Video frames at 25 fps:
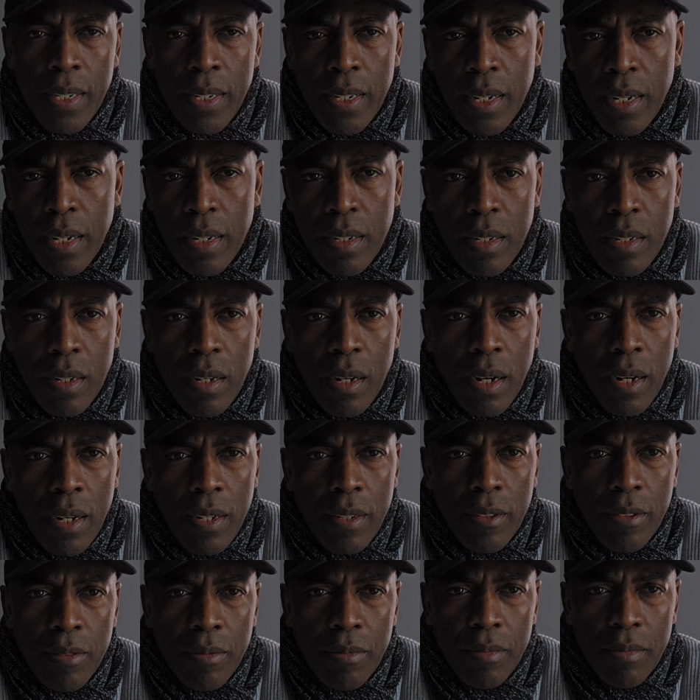in
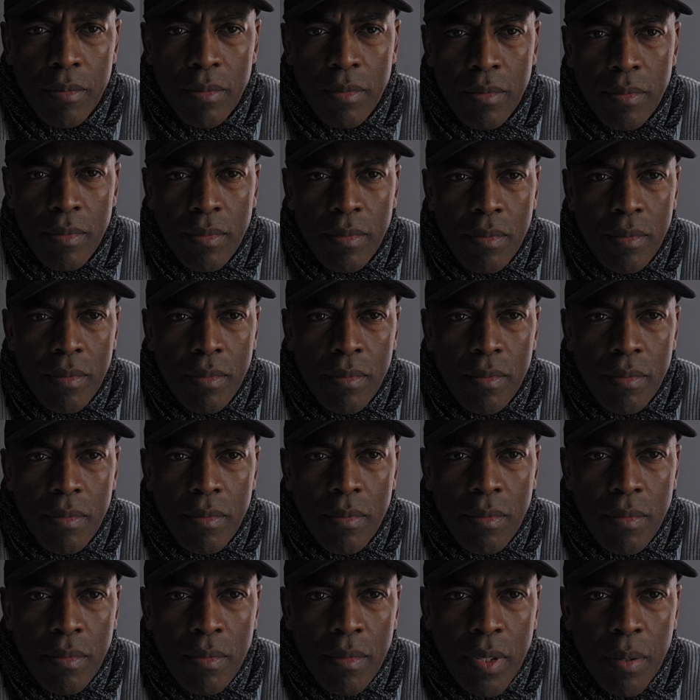God.
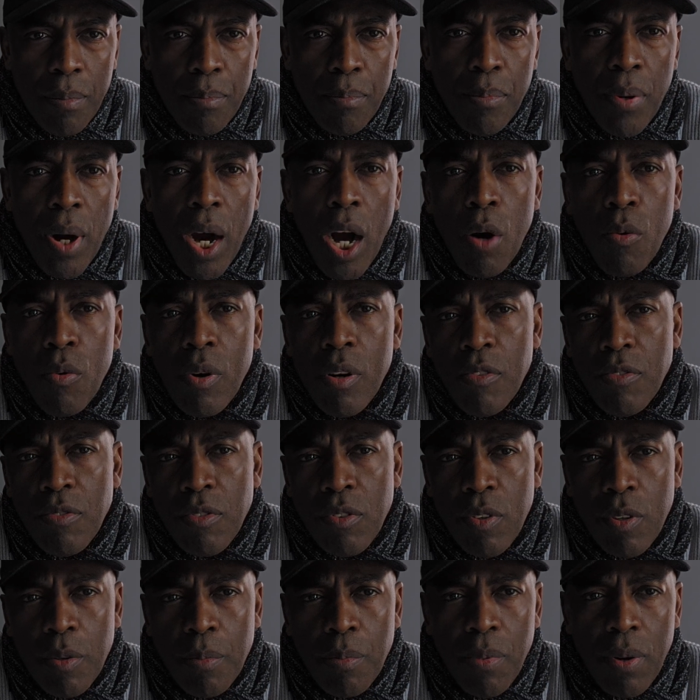The power
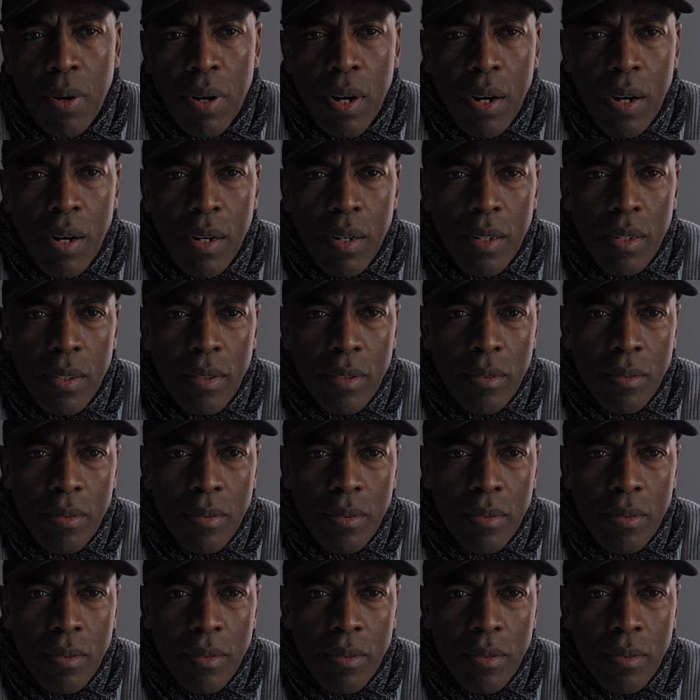for prayer.